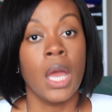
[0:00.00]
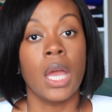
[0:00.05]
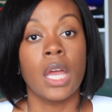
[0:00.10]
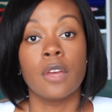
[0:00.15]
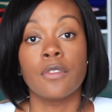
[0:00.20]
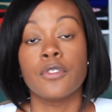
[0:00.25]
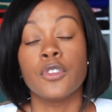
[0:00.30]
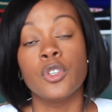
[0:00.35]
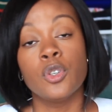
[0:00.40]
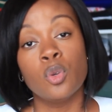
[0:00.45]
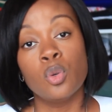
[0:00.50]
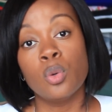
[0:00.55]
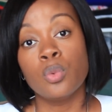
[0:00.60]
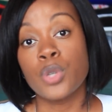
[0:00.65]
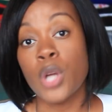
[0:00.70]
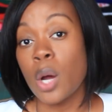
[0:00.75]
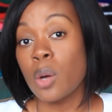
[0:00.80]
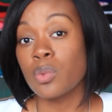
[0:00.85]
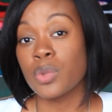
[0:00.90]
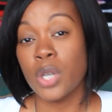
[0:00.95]
If you
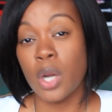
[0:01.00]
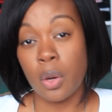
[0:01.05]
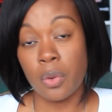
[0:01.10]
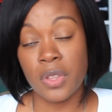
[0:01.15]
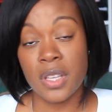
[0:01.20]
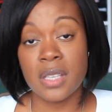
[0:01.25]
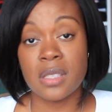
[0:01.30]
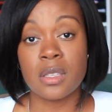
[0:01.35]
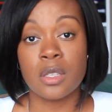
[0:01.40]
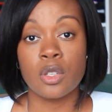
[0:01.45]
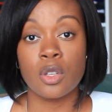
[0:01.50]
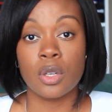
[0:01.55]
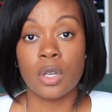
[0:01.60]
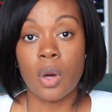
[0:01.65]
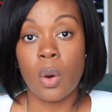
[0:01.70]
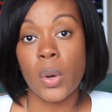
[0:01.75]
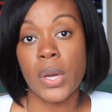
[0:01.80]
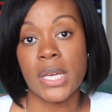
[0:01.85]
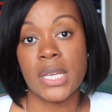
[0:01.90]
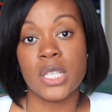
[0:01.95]
don't know this and you're
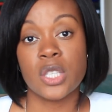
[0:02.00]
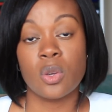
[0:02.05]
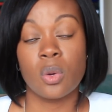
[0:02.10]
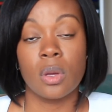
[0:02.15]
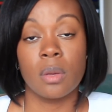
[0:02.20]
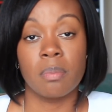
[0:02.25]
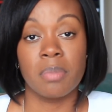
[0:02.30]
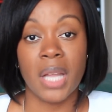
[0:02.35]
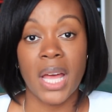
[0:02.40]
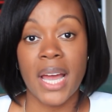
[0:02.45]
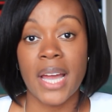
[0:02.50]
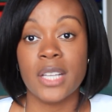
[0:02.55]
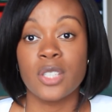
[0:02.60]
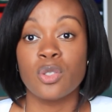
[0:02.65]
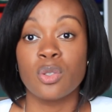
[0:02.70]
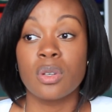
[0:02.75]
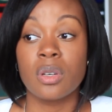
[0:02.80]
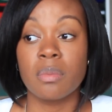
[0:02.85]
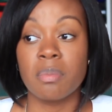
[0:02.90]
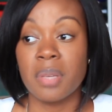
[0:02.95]
going into it blind,
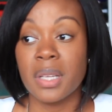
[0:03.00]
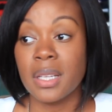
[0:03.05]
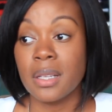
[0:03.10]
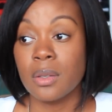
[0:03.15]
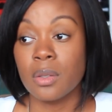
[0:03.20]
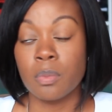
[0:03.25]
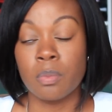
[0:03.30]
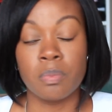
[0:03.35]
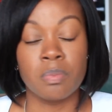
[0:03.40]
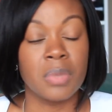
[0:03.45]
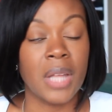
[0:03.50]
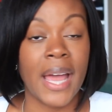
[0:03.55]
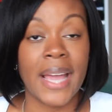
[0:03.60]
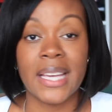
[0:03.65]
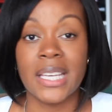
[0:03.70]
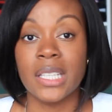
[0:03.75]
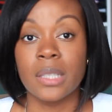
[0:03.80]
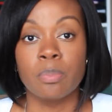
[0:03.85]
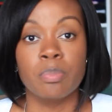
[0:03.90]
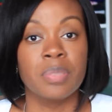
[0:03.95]
you could be
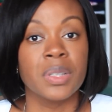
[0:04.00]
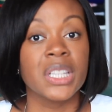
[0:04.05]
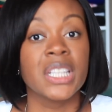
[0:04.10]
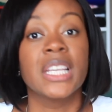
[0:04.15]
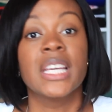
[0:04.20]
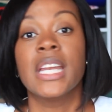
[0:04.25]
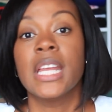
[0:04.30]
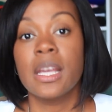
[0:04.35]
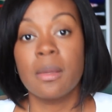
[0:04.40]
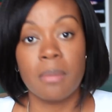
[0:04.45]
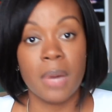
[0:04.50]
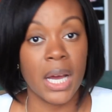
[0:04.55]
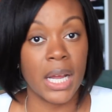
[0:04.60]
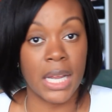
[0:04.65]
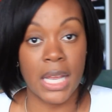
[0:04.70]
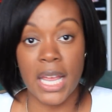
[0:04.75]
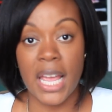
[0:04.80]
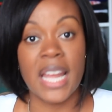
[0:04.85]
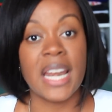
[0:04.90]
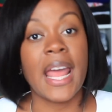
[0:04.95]
like bleeding
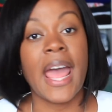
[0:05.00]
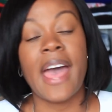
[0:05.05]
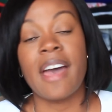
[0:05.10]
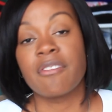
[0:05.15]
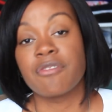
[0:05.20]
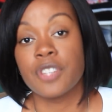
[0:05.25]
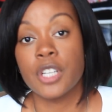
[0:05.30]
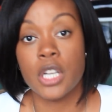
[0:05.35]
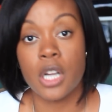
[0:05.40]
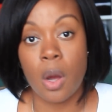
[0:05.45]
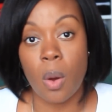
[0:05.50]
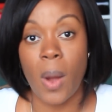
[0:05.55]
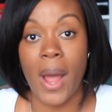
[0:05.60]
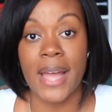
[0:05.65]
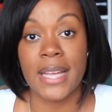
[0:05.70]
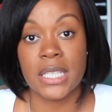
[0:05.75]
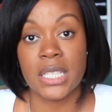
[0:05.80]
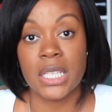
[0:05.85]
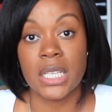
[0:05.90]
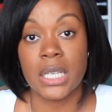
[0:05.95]
money and have no
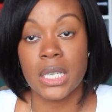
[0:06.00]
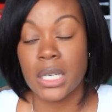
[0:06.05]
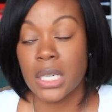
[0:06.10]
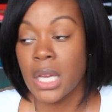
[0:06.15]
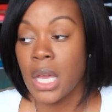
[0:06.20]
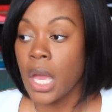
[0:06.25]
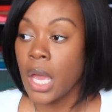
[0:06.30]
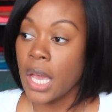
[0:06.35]
idea.